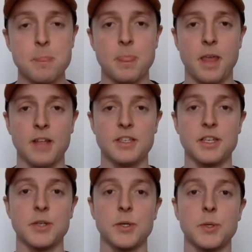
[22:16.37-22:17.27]

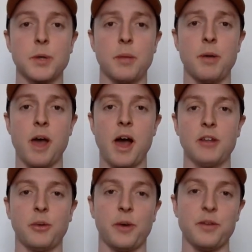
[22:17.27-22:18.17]
until
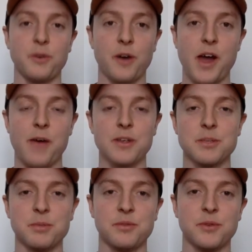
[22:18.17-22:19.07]
about 24 hours
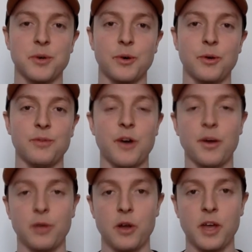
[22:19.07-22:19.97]
before
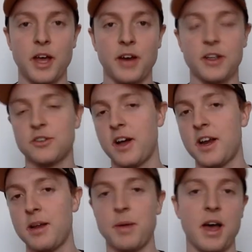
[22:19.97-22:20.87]
final lockout. I
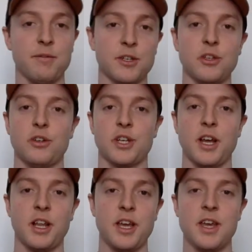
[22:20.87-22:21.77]
traded him out for Josh
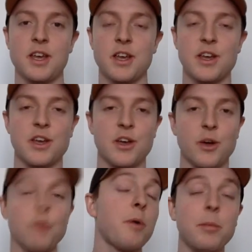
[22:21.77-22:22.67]
Kelly,
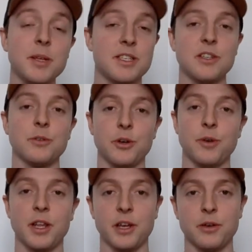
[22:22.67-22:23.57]
who will probably still do
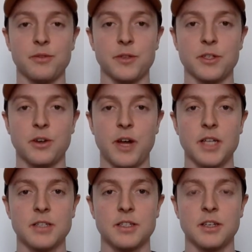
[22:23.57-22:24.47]
really good for the
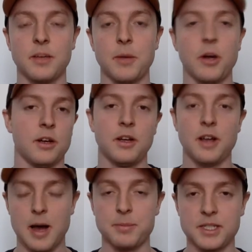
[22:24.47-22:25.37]
Giants, and I'm not
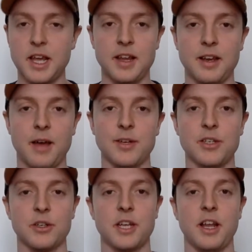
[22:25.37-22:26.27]
upset in having
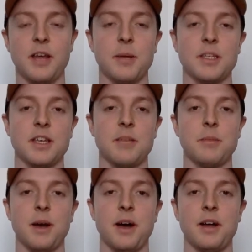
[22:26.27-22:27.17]
Josh Kelly in my team,
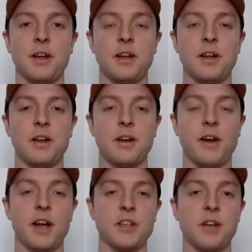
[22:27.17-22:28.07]
but
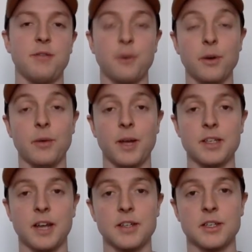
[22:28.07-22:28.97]
Crouch had 41
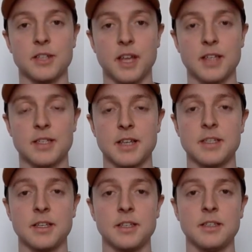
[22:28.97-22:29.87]
touches against
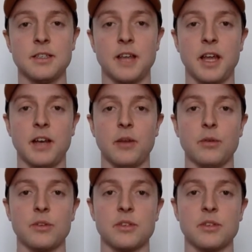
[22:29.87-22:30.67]
Essendon and looked